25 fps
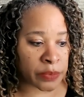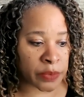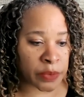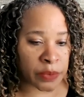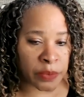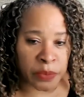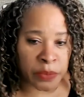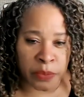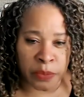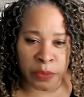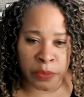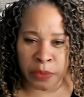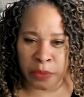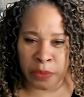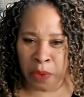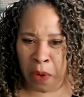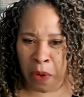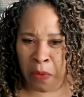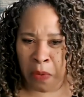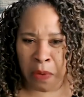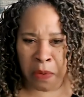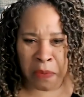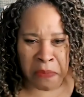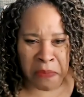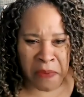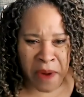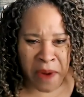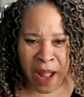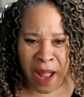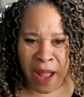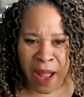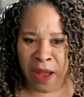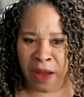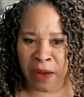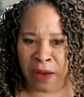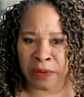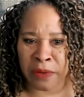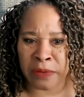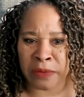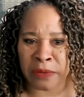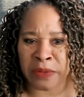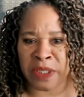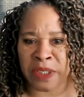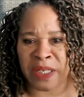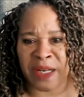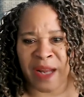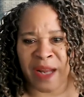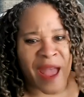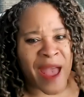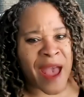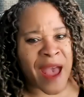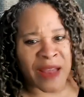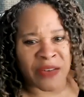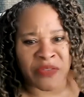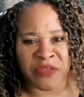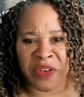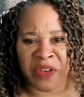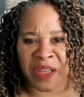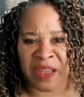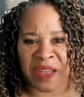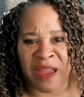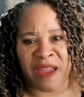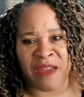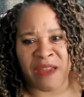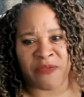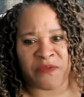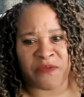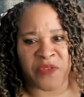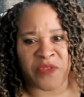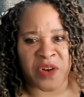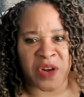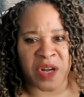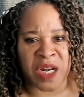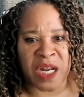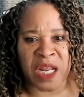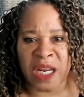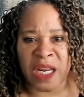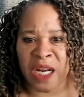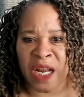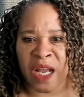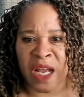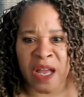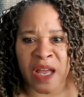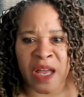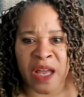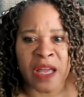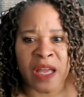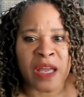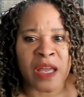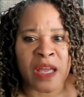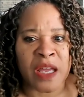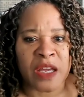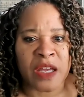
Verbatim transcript: to go around and advocate for Nina.